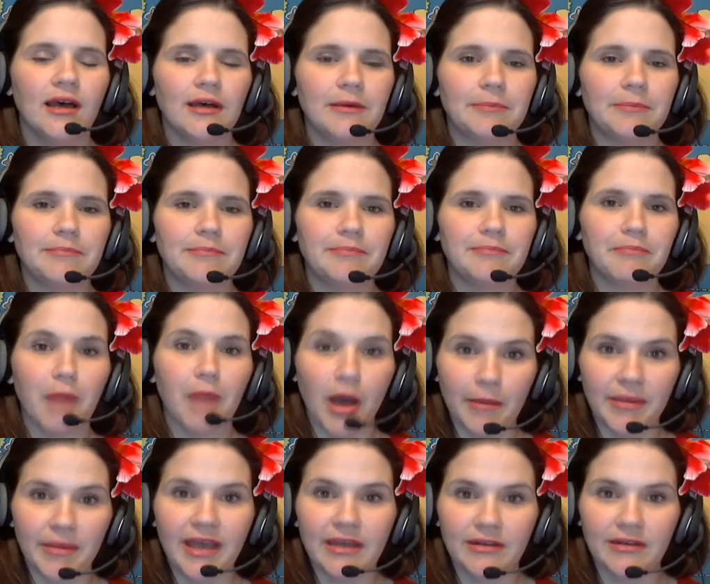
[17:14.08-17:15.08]

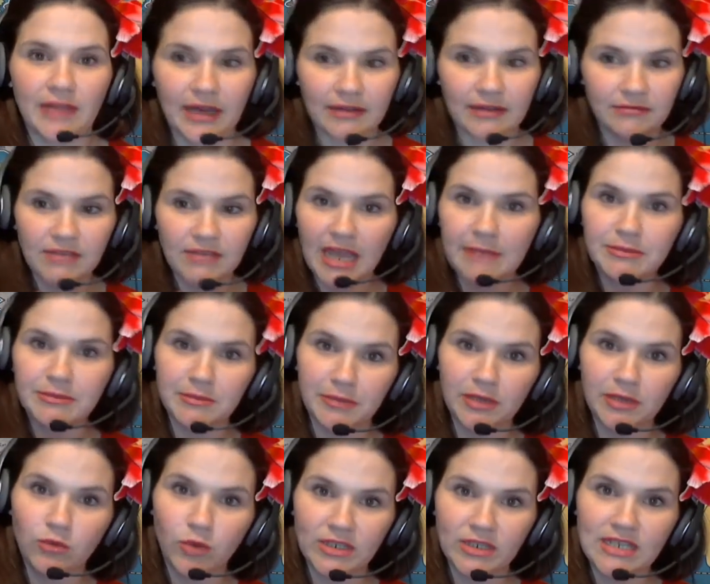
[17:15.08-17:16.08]
Mom had typed to
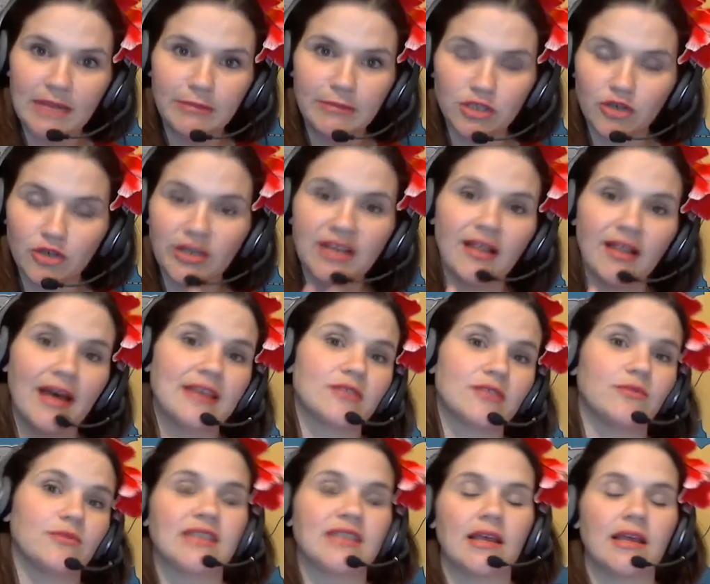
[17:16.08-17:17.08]
me one time during
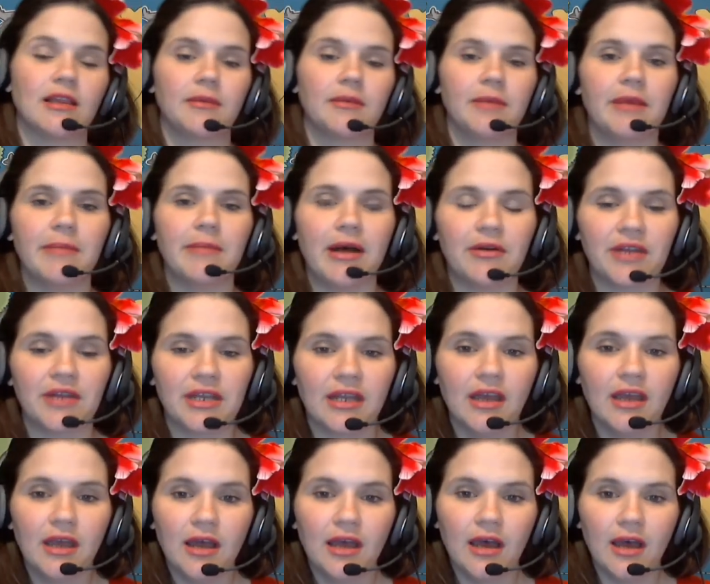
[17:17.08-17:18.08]
class and was telling me about it,